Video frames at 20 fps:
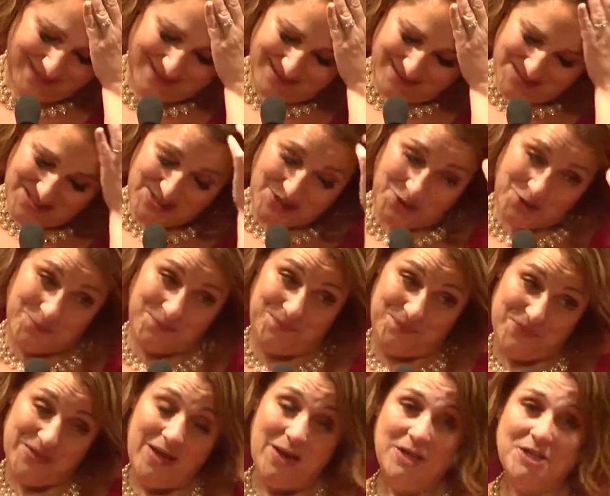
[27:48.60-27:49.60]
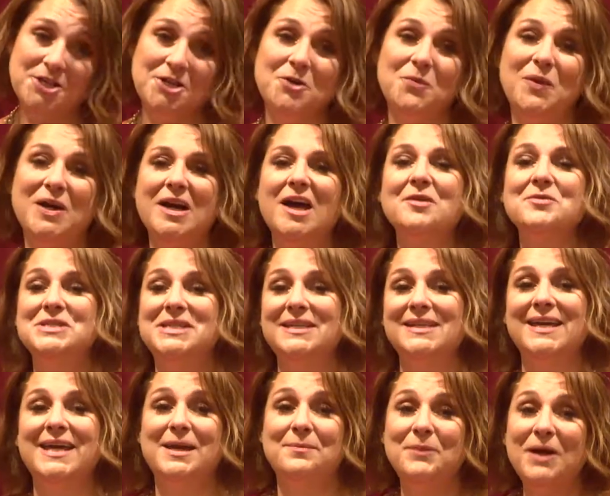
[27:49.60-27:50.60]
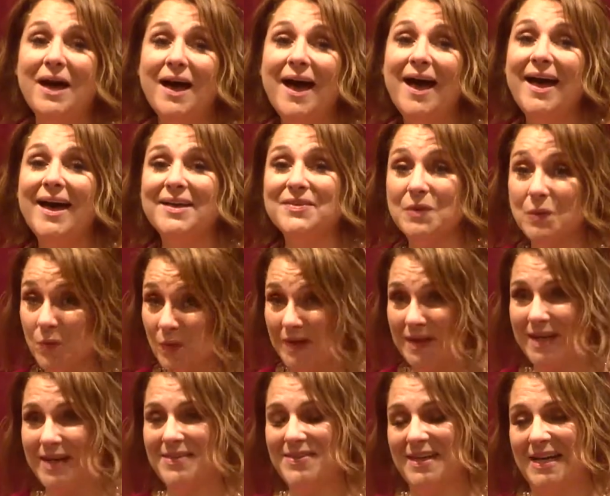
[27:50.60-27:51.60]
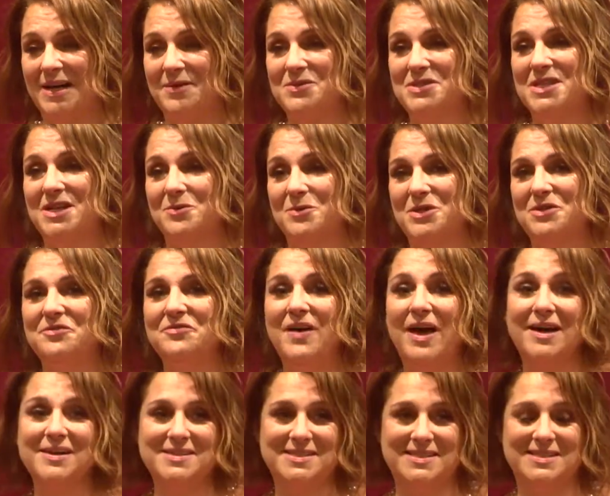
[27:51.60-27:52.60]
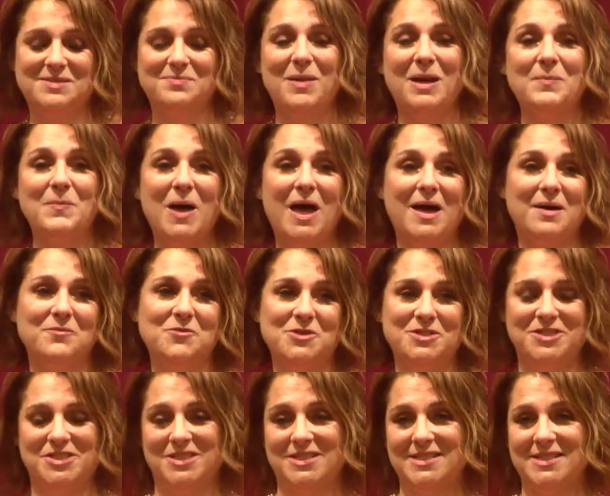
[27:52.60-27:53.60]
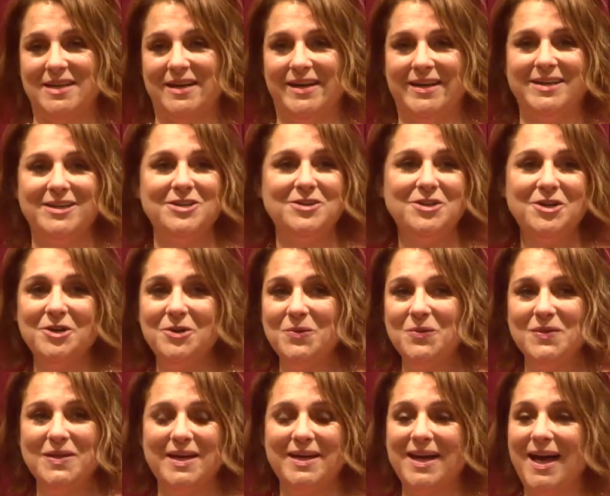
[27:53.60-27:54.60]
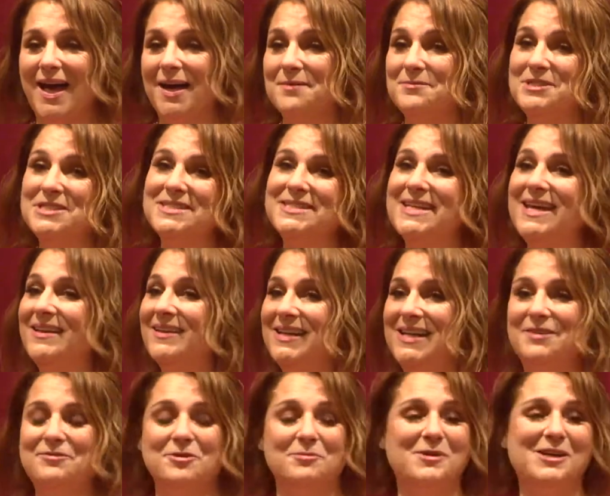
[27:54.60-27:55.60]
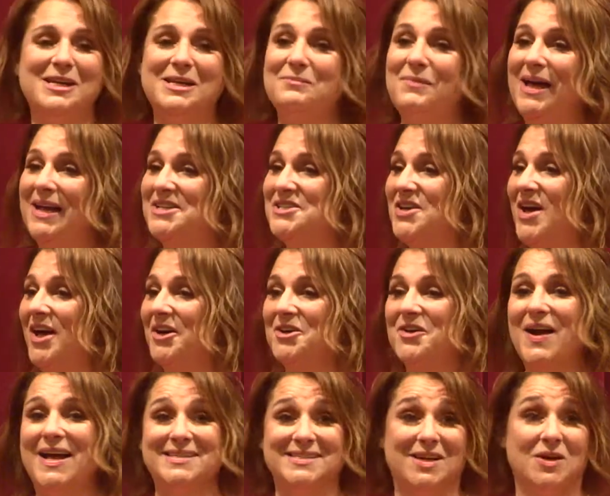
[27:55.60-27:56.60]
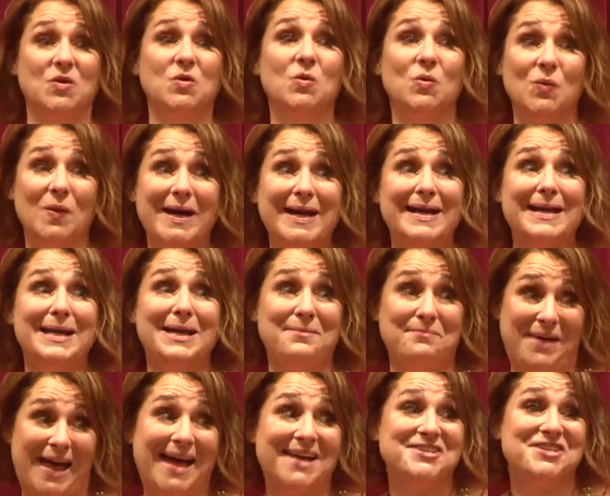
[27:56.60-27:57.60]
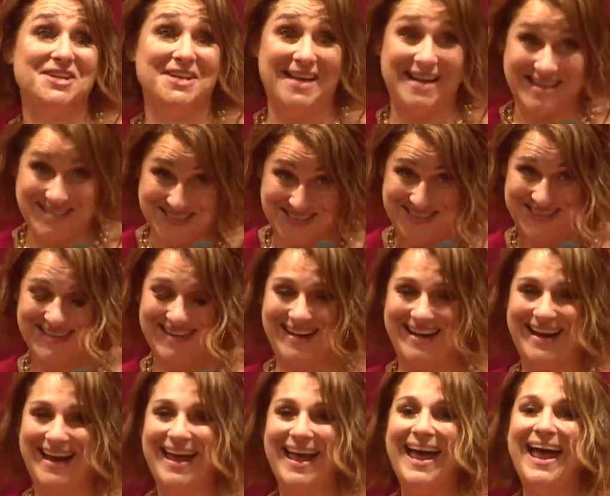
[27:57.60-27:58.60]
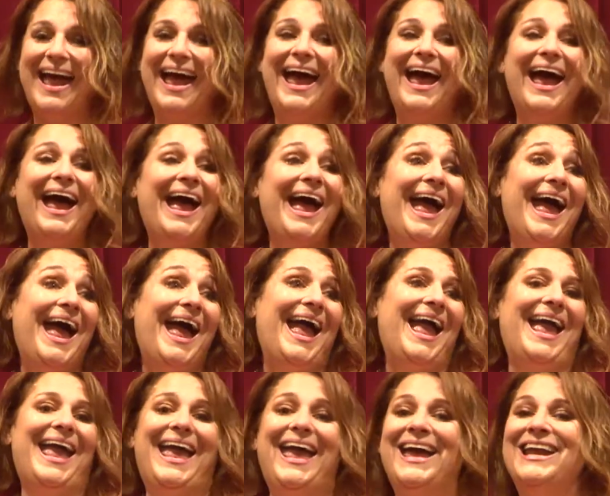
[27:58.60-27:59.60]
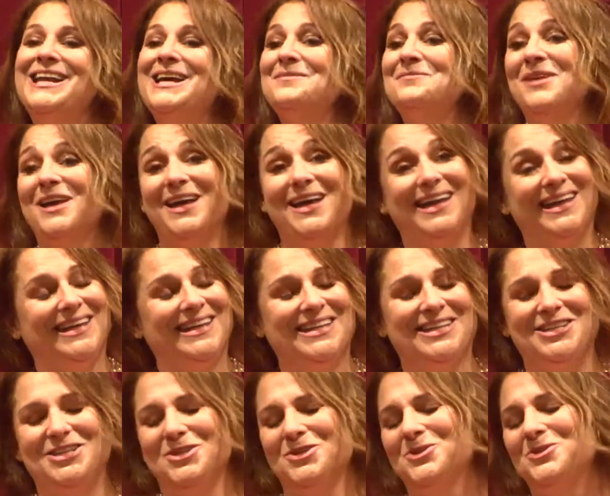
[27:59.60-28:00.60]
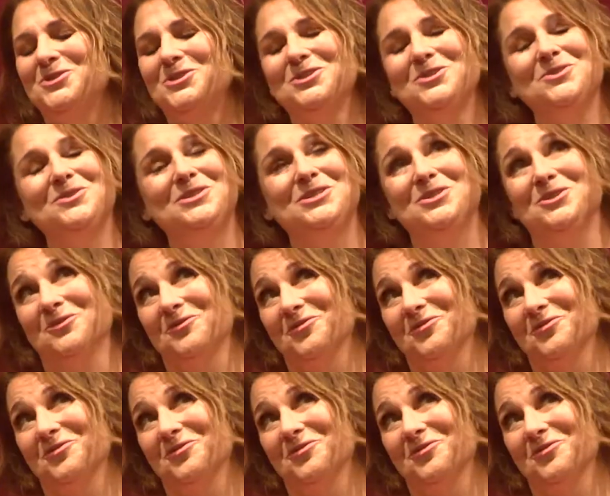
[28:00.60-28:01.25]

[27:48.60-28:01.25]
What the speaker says: so, you know, when I was at Cape Cod, the one night that I was there with the foxes, my mom was just like, you know, like, I'm just telling everybody my daughter has a great imagination. And I'm like, you do you,